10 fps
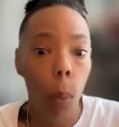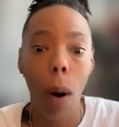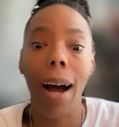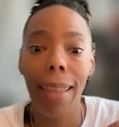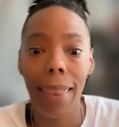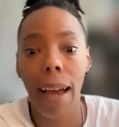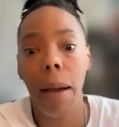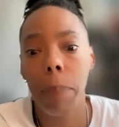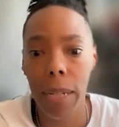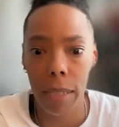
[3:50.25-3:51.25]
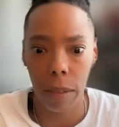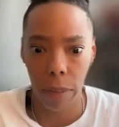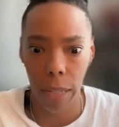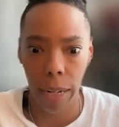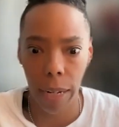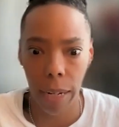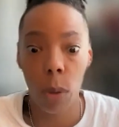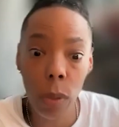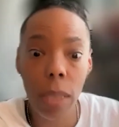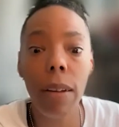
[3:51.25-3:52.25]
Why that piece of land?
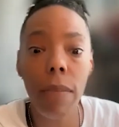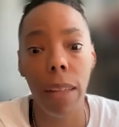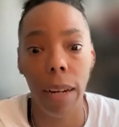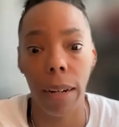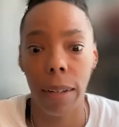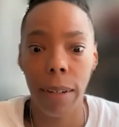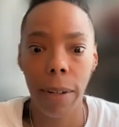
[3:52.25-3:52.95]
Who lived there?